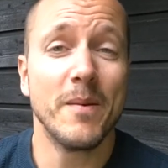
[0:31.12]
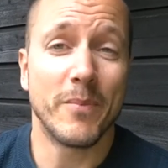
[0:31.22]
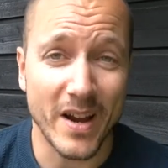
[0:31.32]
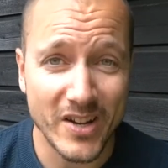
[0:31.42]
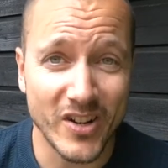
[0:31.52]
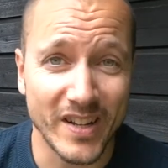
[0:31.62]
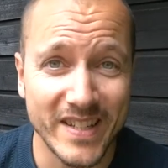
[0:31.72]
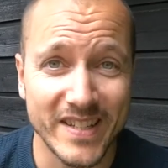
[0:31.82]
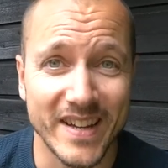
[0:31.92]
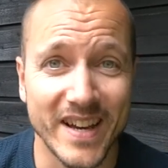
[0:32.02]
But actually
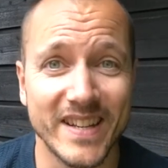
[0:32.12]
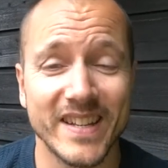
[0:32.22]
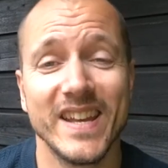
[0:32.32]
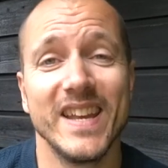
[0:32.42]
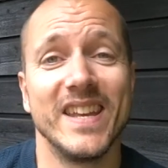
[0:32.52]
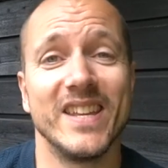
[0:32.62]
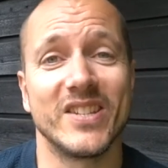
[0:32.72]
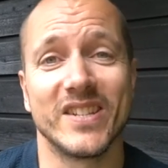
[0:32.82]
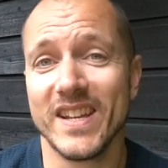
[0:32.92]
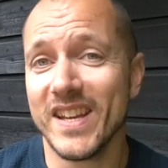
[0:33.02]
this site
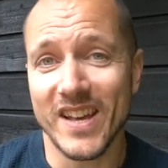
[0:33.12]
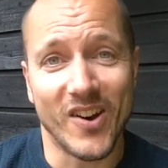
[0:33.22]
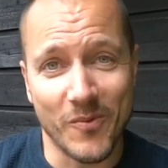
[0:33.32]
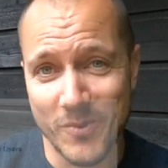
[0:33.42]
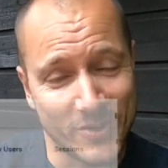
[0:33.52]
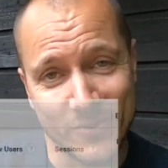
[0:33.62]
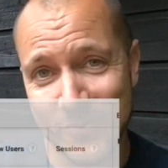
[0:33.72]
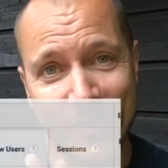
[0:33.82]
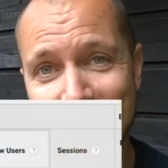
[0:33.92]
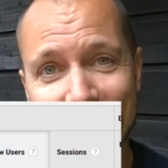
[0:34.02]
is almost
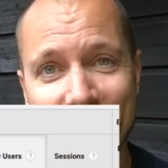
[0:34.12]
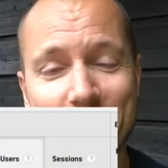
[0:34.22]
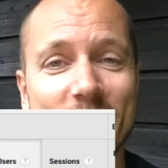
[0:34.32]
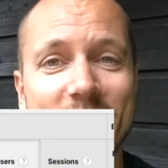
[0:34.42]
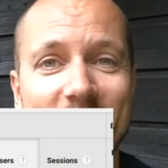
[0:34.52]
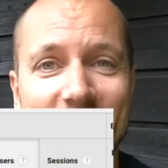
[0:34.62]
100%